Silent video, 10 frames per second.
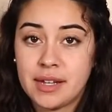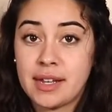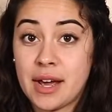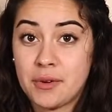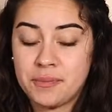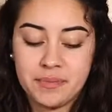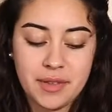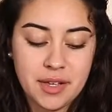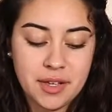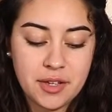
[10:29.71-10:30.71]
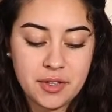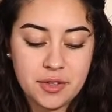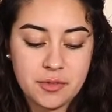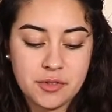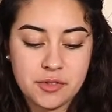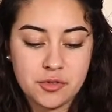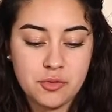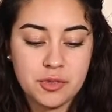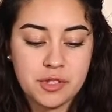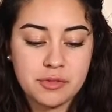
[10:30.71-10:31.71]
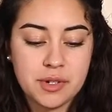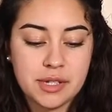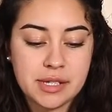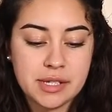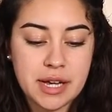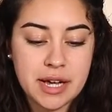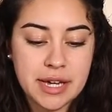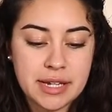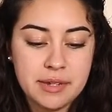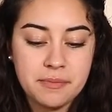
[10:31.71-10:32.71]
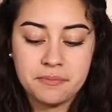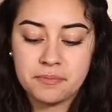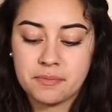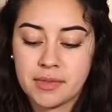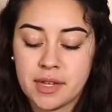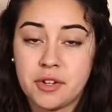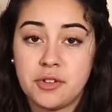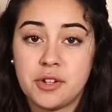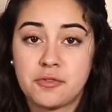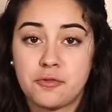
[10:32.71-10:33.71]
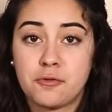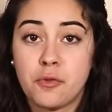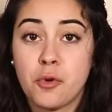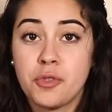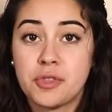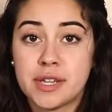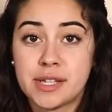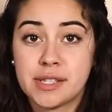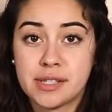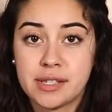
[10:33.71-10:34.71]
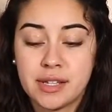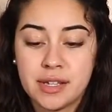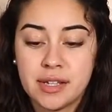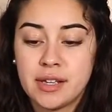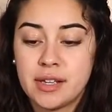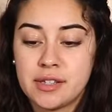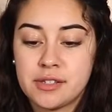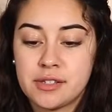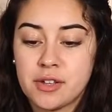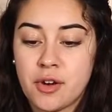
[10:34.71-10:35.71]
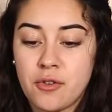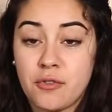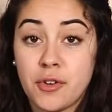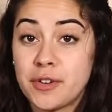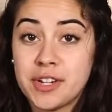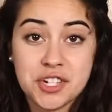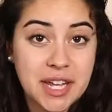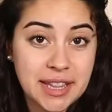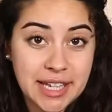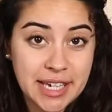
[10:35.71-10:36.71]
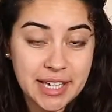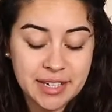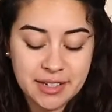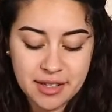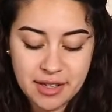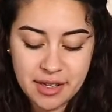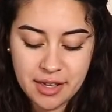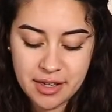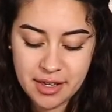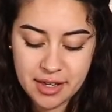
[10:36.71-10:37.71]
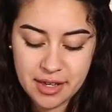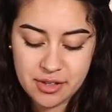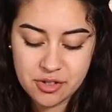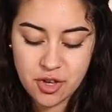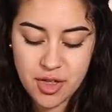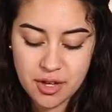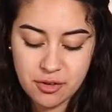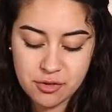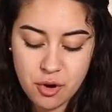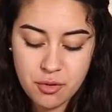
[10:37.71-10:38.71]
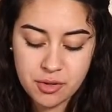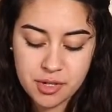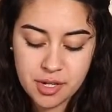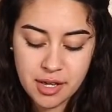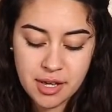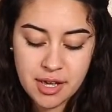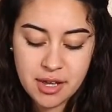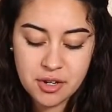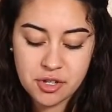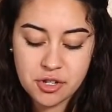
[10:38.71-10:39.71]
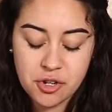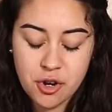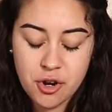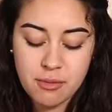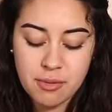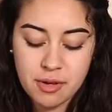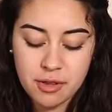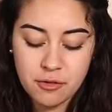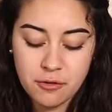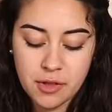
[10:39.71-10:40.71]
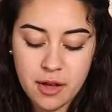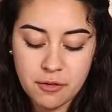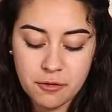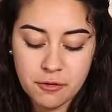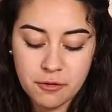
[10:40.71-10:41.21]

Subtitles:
Now, scoop this one aside, and you need to fold this so very gently so that you don't disturb the fluff.